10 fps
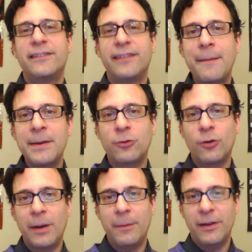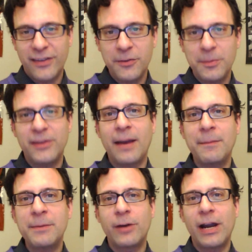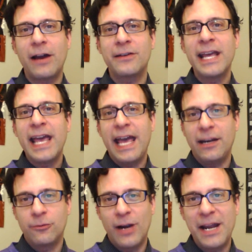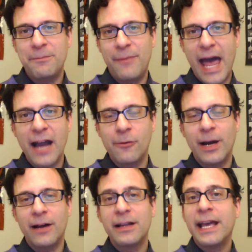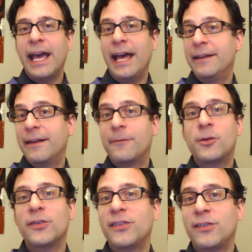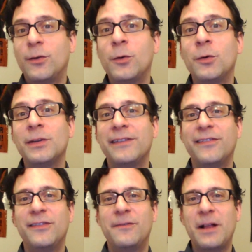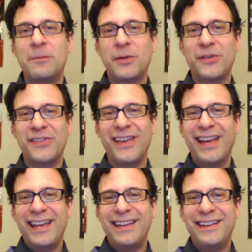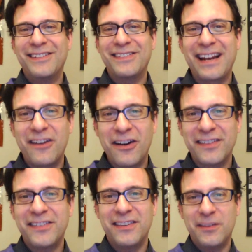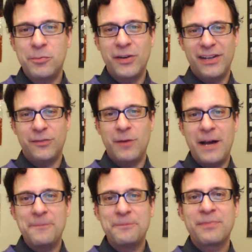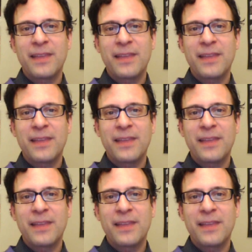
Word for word: Simon, Gra- excuse me, Simon Brown and Grant Bagwell, and of course there's a whole list of developers, you know, that got us to this point as well.